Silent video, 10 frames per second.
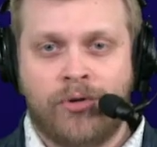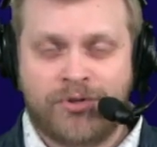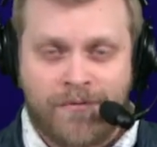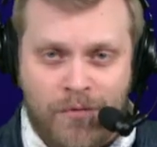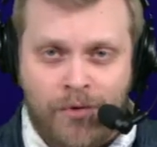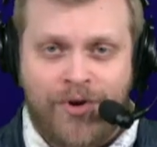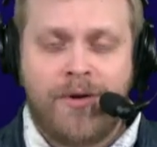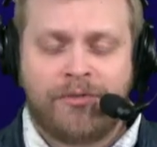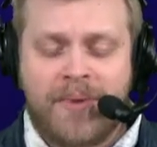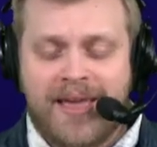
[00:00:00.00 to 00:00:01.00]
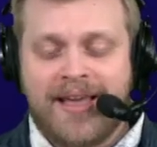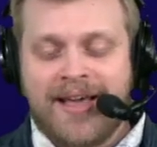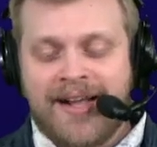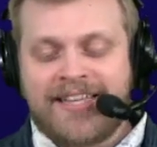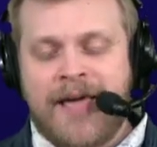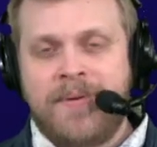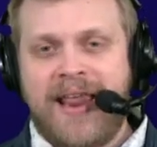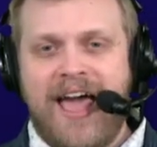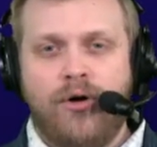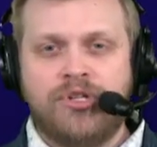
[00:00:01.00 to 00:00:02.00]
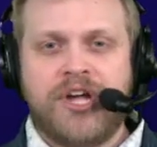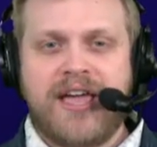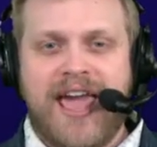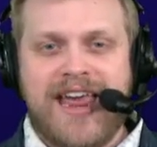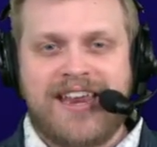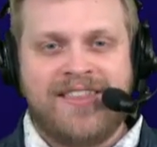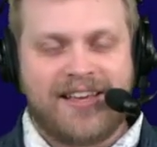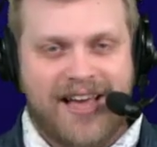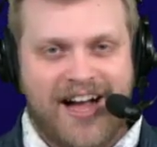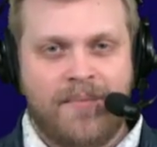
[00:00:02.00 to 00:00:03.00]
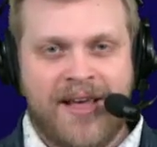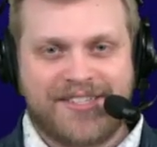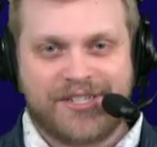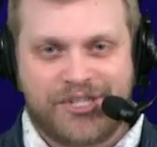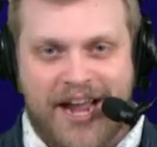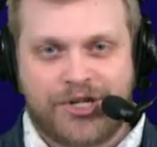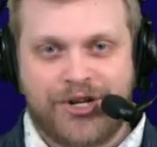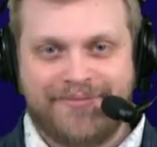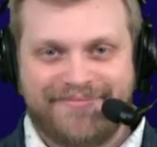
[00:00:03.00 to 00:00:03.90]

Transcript: So if you agree with me, type in LJ8 in the comments section.